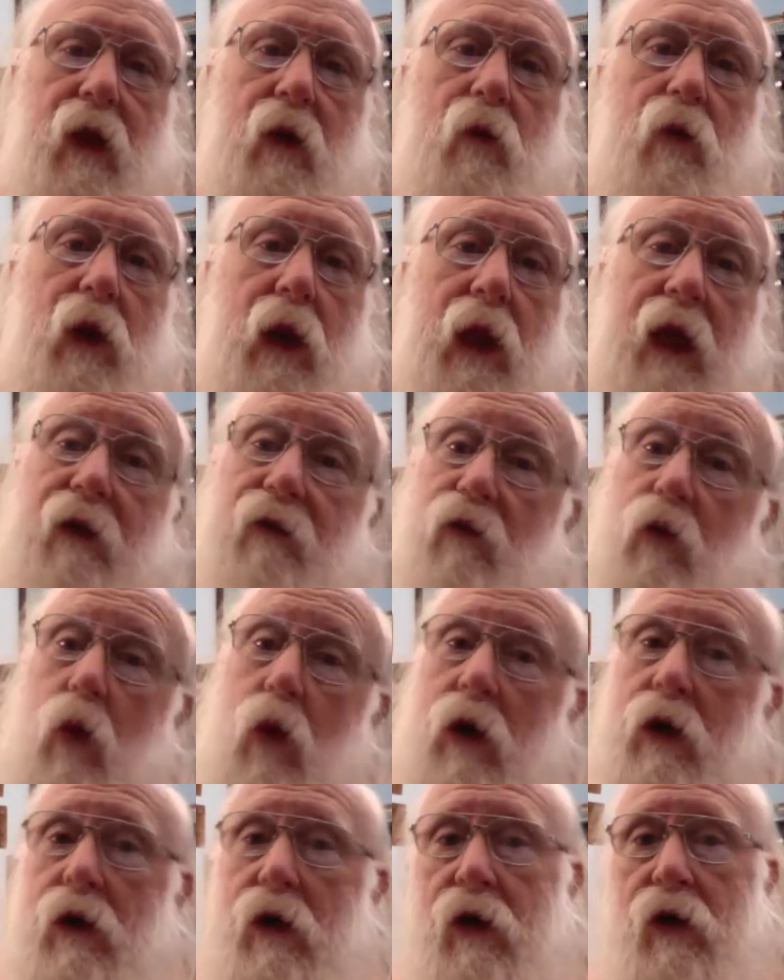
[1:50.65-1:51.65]
We'll have
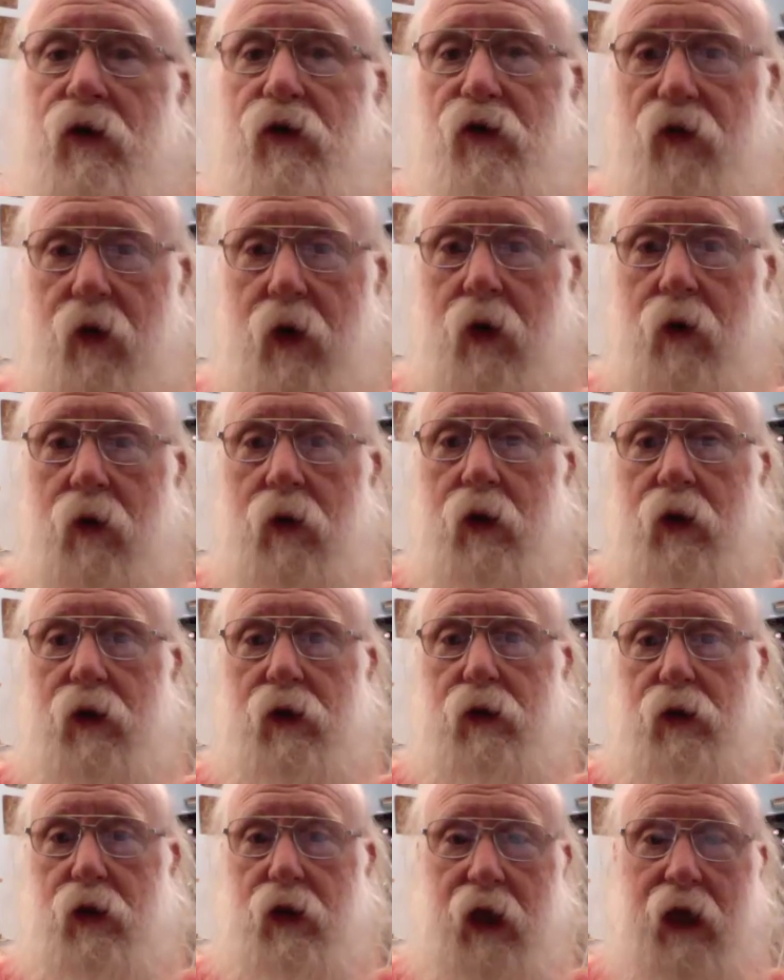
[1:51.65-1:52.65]
one control, a
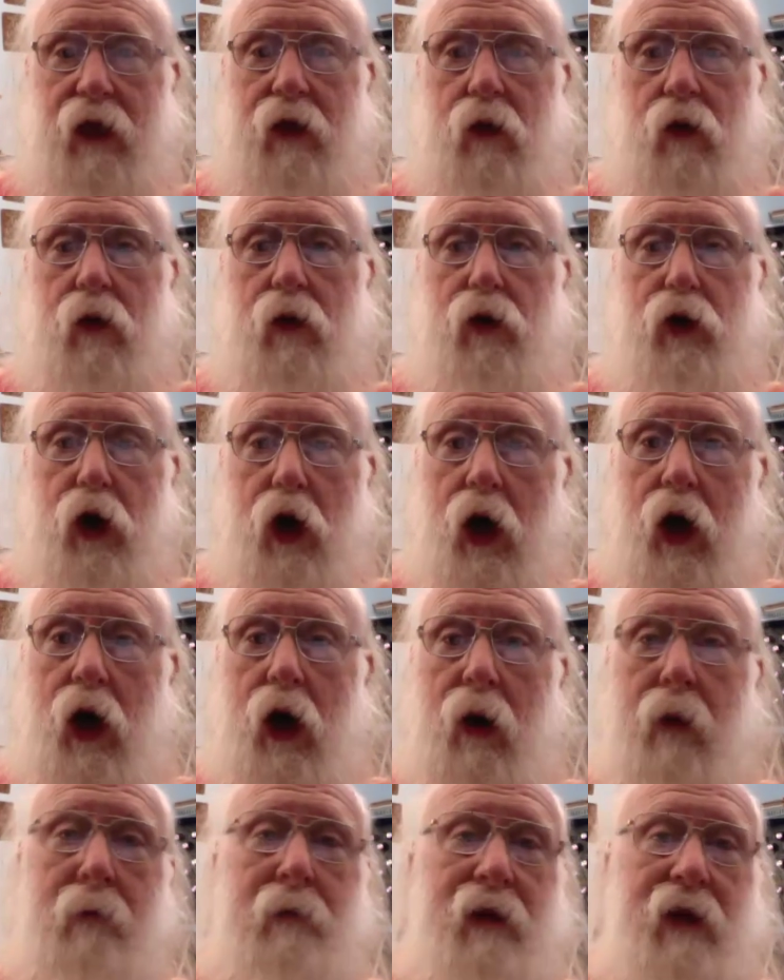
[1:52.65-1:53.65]
single
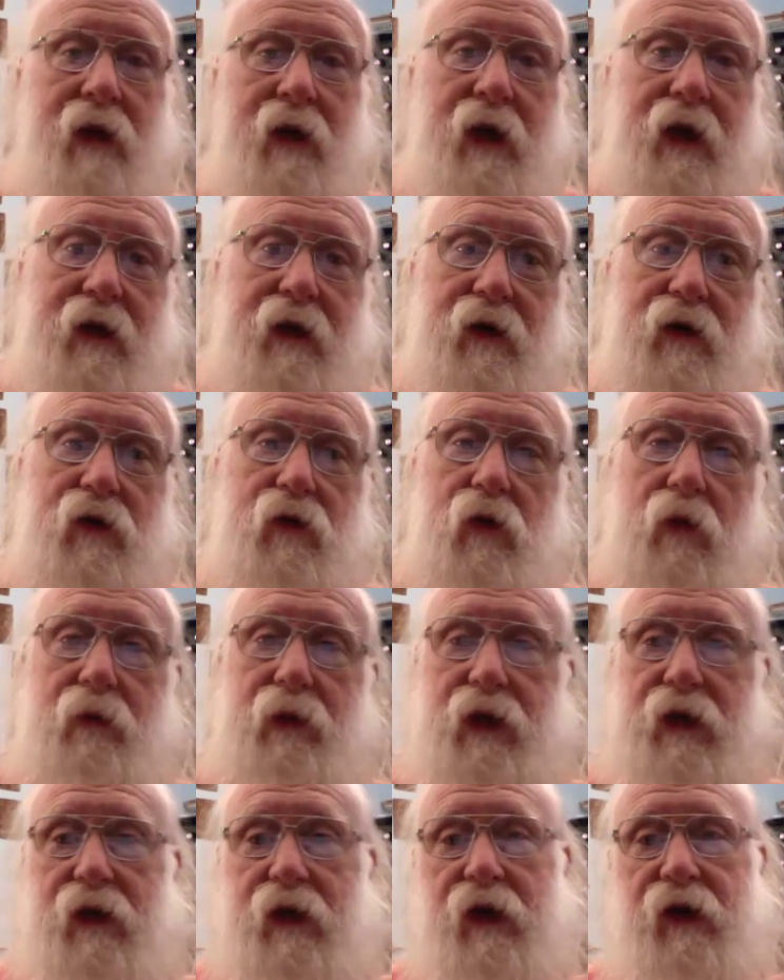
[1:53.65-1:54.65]
knob connected to a
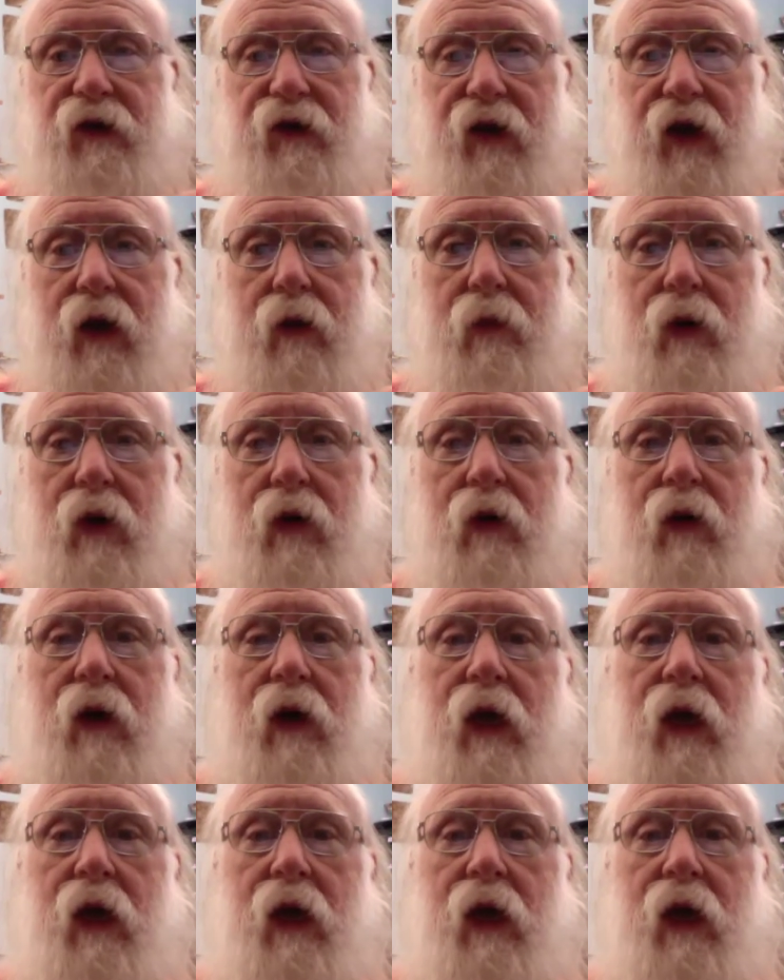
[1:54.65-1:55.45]
potentiometer